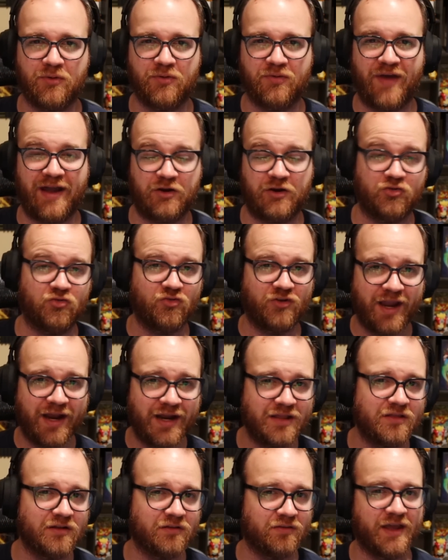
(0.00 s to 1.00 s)
that created
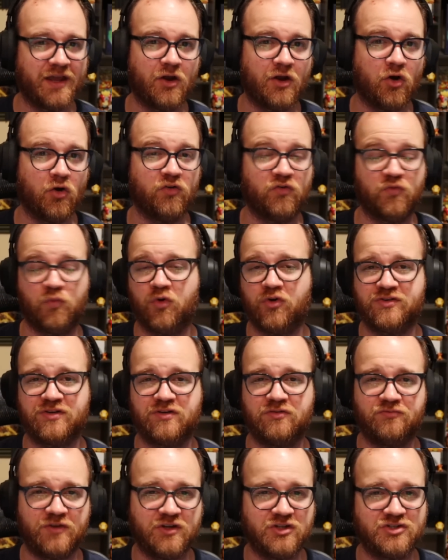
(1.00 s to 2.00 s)
the Legos weren't
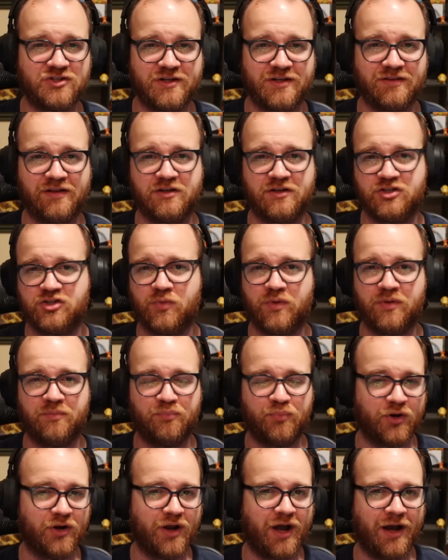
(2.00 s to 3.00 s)
envisioning that you would
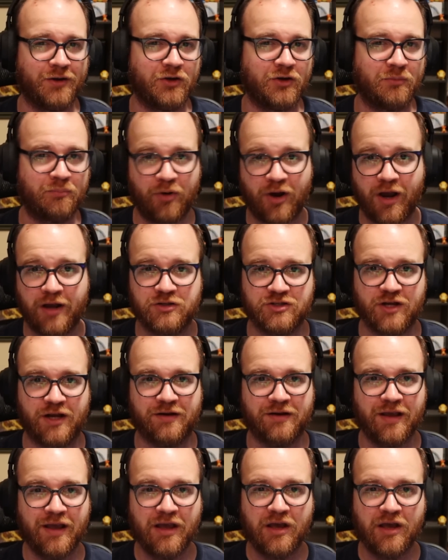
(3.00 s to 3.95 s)
put on your project,